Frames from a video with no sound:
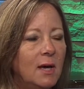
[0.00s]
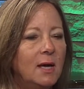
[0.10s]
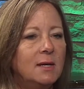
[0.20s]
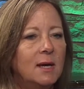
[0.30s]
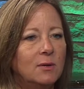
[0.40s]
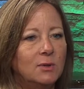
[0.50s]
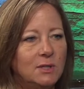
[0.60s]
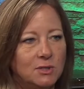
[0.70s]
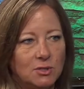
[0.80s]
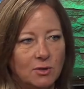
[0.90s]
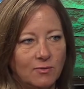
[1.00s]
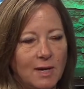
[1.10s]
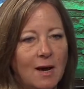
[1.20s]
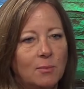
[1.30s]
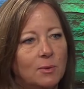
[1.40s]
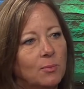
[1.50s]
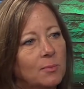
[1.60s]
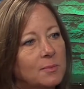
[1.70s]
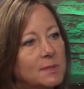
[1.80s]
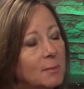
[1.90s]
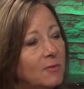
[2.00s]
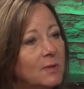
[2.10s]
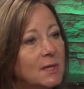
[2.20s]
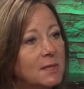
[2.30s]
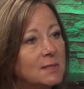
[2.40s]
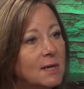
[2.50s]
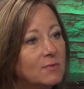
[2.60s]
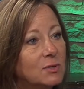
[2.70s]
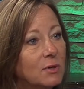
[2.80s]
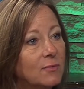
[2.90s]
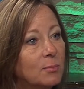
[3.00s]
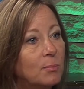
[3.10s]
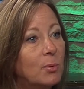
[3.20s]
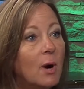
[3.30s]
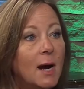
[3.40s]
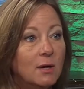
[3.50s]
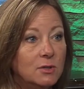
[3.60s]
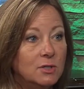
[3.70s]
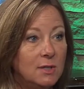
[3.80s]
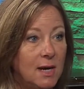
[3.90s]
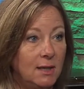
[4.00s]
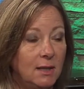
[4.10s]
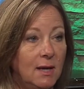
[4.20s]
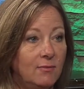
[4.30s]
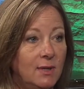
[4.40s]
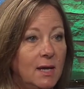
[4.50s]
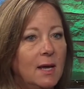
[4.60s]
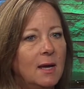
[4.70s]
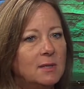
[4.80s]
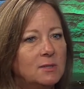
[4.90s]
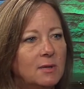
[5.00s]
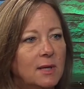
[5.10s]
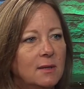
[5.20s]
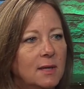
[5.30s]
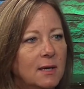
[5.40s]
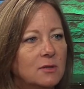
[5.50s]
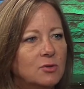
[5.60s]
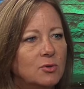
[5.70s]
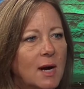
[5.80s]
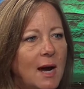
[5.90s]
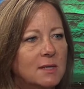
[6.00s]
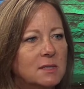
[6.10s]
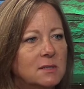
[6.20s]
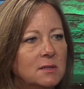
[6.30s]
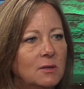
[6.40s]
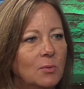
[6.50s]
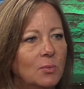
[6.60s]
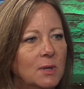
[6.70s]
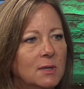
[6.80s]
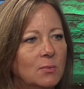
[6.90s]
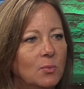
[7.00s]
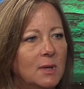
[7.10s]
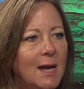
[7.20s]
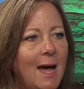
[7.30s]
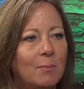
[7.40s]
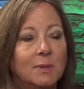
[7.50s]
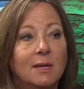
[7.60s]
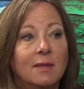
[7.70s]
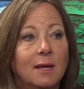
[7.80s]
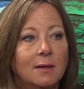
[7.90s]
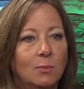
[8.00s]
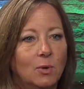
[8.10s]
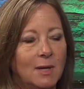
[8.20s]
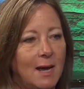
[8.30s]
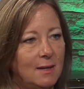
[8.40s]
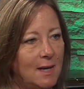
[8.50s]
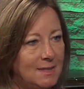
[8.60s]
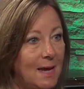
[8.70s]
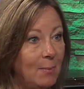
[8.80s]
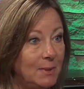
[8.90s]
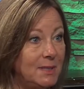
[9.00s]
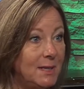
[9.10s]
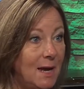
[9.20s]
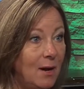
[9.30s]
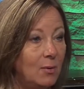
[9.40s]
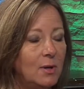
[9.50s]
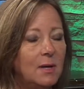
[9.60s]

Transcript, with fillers: Not only to serve now, but some of these have served prior to 9-11. And so they, they contrast, you know, what, what happened then and what ha has happened now.